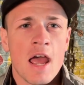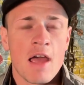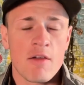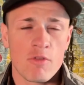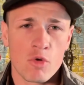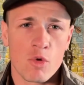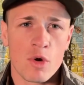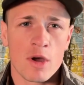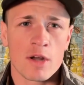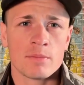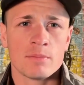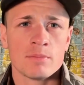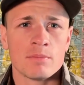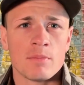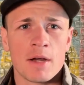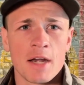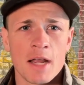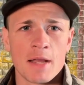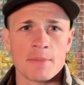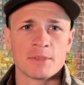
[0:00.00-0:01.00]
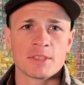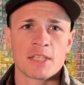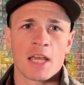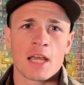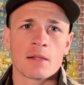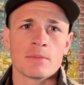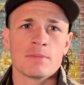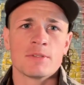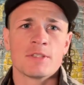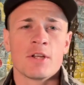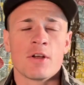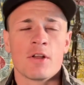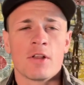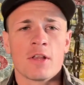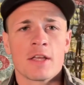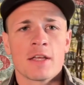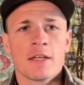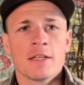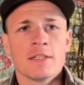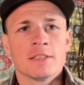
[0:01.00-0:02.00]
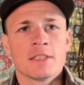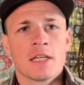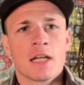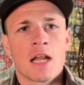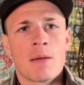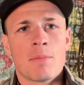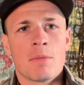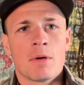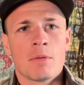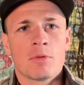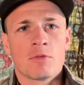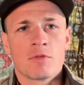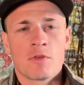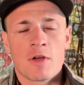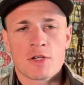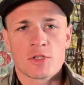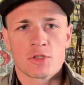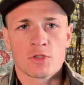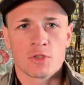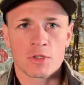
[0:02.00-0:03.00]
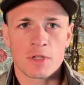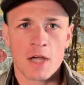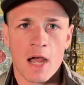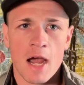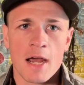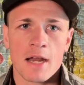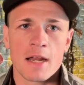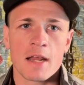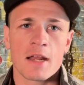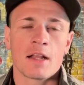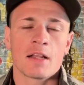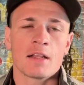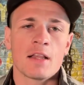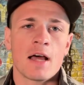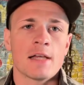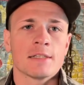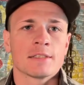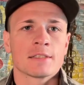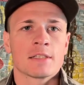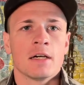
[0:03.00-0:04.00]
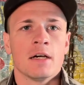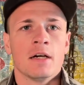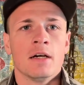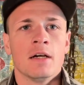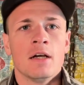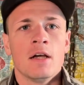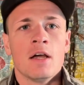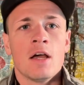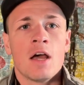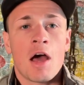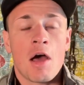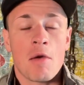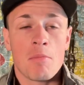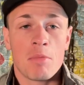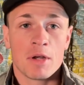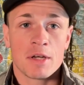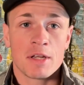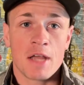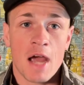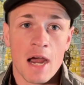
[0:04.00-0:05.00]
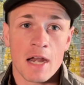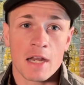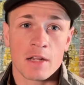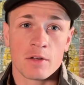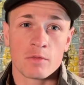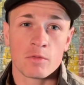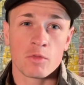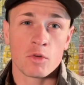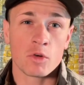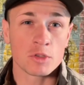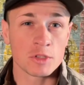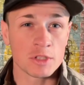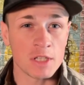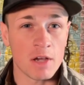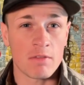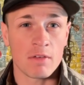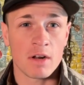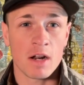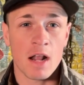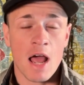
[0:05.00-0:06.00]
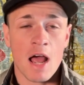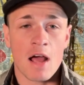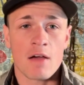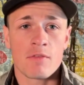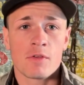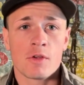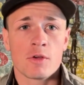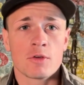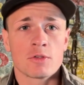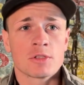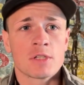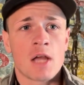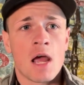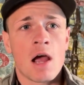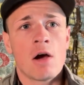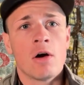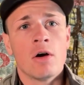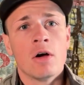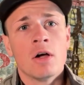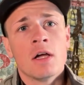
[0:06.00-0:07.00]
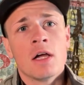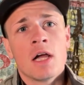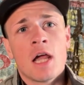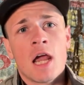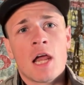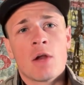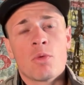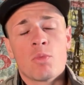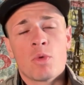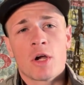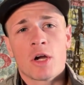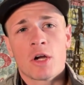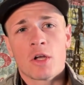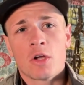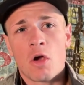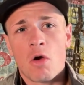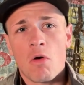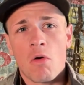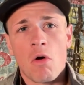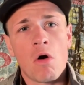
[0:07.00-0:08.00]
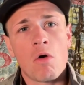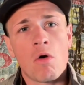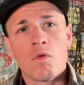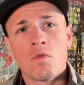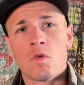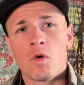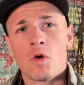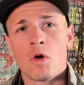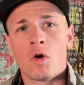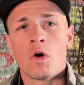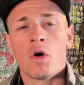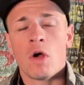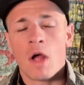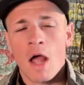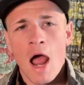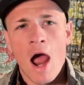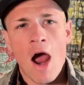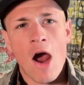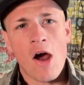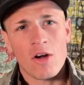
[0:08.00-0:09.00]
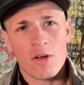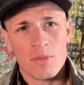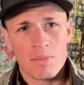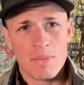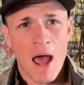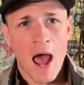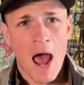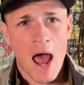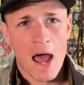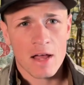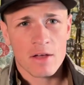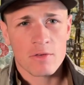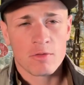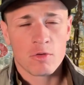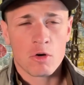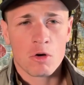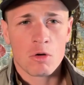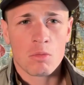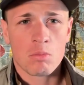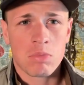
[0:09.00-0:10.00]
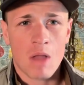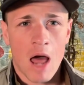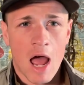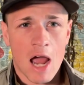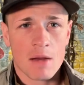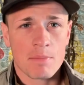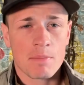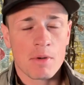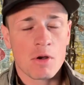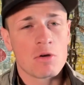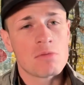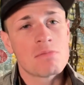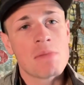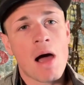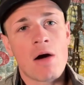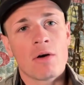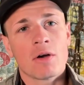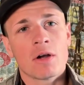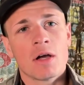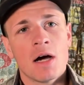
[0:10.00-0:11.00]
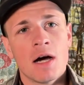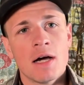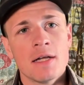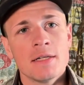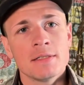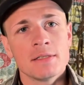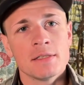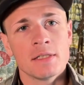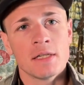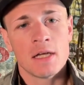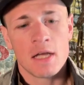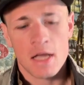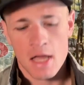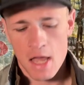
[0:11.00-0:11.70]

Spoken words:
Hey everyone, my name is Caleb Stillians and I'm a professional guide in Alaska. I've been guiding for 7.5 years now, and we're gonna go over how to pack for a black bear mountain hunt.